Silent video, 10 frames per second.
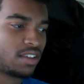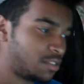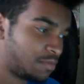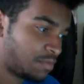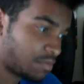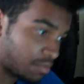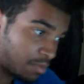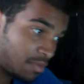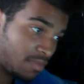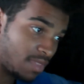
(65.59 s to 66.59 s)
So,
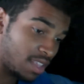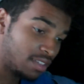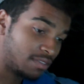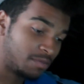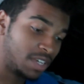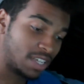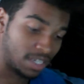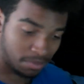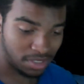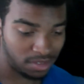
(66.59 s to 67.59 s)
when it
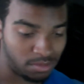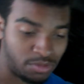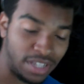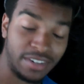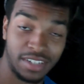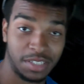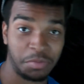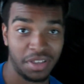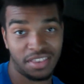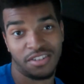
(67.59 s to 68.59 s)
comes to the Super Bowl, I try to
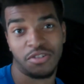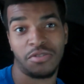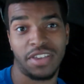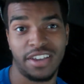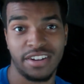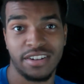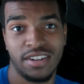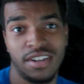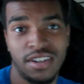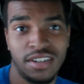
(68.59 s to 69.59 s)
spend the whole year
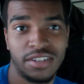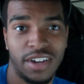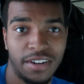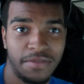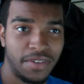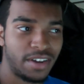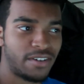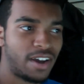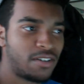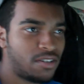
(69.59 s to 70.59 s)
trying to
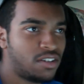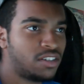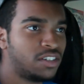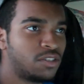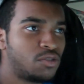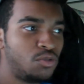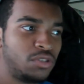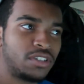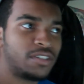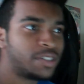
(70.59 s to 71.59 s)
figure out, you know,
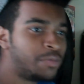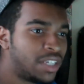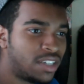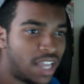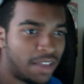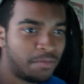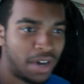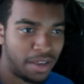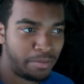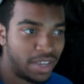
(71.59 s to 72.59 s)
who's it going to be.
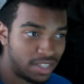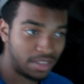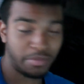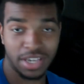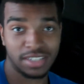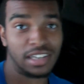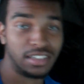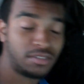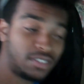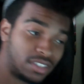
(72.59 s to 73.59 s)
The biggest
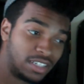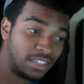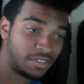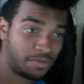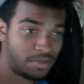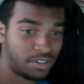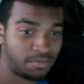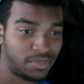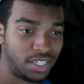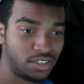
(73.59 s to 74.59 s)
clues to look for
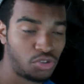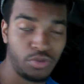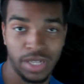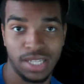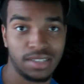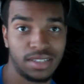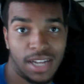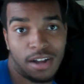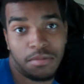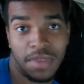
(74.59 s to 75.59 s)
is who releases an
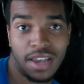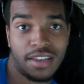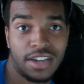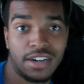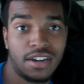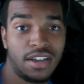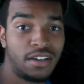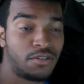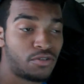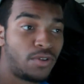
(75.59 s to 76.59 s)
album that year,
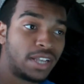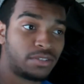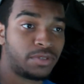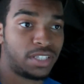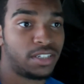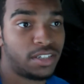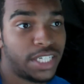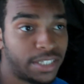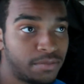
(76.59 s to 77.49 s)
or who has a really good year.